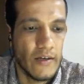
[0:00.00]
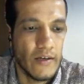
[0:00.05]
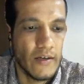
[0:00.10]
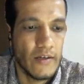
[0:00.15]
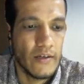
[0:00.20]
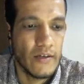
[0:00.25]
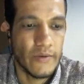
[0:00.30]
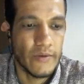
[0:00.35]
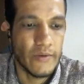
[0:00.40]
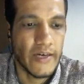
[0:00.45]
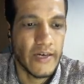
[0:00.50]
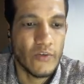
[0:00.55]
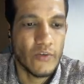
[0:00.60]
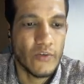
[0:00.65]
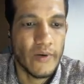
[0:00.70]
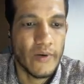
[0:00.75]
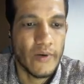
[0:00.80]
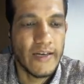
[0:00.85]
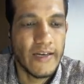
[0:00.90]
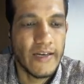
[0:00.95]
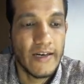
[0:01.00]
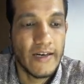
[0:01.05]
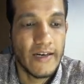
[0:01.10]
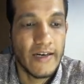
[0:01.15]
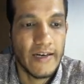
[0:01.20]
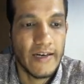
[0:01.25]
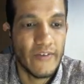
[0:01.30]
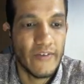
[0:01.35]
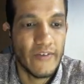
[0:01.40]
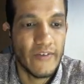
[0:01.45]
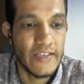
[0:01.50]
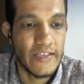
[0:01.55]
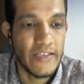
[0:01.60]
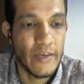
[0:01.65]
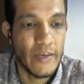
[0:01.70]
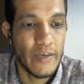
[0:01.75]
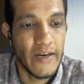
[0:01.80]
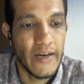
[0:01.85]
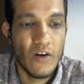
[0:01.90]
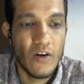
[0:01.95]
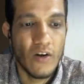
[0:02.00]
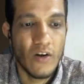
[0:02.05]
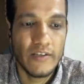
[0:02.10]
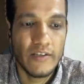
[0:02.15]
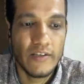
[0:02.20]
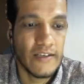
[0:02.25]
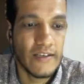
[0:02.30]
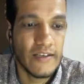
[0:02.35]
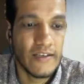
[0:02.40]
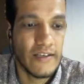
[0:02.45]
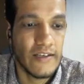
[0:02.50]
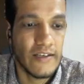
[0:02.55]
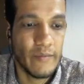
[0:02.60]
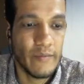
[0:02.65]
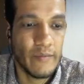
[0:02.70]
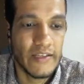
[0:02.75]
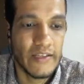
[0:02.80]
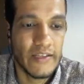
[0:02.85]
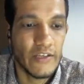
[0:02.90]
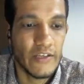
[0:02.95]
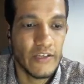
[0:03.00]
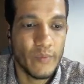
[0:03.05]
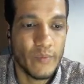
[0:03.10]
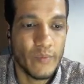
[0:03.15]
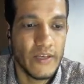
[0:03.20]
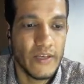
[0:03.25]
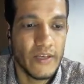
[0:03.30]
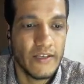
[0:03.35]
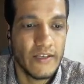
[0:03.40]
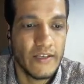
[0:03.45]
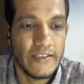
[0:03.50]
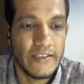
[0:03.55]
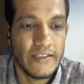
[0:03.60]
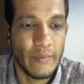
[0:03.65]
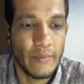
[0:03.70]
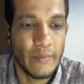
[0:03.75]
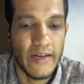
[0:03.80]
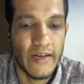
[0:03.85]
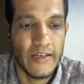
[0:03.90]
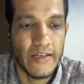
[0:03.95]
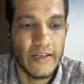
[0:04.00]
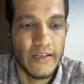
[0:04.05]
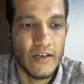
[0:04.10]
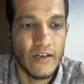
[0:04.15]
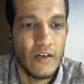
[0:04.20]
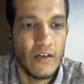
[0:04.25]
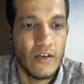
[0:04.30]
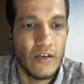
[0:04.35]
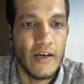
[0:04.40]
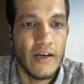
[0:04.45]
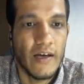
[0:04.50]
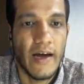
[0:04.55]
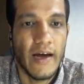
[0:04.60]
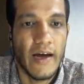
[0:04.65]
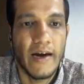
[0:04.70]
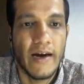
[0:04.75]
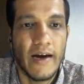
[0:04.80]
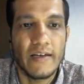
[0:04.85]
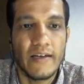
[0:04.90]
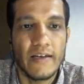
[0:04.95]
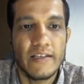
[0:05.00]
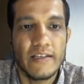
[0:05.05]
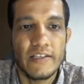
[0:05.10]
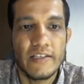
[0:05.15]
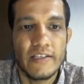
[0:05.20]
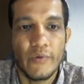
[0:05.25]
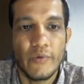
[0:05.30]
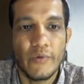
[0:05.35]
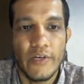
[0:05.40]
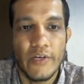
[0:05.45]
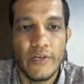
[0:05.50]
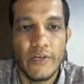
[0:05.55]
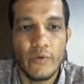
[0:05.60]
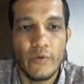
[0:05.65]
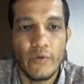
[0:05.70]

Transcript: So that is only the difference. Remaining things will be similar here, and these things we need to